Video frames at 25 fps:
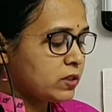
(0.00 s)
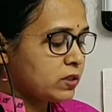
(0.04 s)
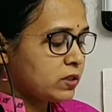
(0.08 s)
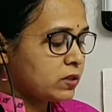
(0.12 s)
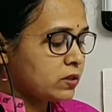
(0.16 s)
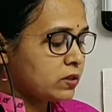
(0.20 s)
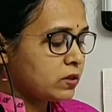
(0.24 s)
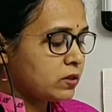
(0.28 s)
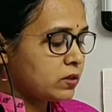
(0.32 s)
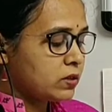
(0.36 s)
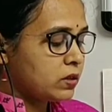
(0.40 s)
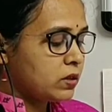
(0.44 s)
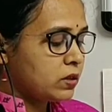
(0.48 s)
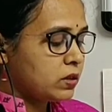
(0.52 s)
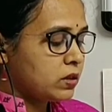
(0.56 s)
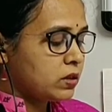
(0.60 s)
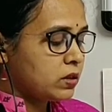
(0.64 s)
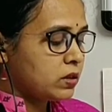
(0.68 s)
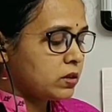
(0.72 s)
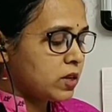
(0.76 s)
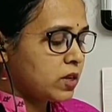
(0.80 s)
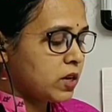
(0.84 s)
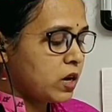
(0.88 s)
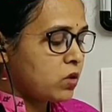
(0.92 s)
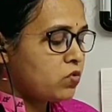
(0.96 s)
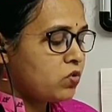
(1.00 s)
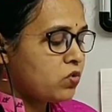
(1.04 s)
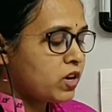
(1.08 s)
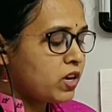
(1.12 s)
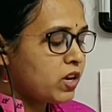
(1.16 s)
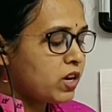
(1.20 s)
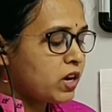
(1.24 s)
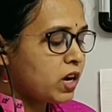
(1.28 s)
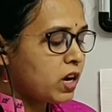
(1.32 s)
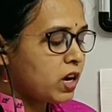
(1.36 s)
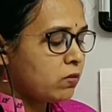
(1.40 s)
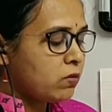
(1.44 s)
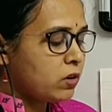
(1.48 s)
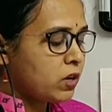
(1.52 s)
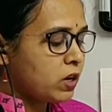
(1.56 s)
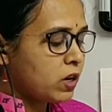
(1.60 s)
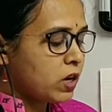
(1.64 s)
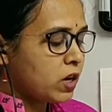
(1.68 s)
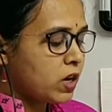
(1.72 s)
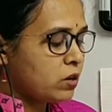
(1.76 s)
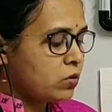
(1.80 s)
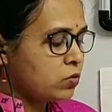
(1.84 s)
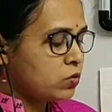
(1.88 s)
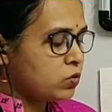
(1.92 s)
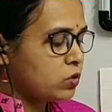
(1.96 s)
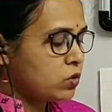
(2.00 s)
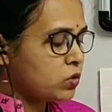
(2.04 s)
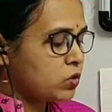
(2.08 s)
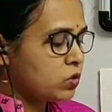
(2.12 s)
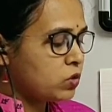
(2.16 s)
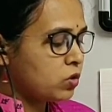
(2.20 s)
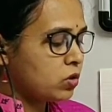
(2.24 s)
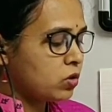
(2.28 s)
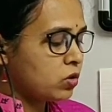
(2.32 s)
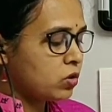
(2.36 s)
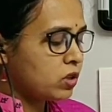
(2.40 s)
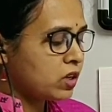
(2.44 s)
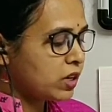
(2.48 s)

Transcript: surrounding our house on the hill.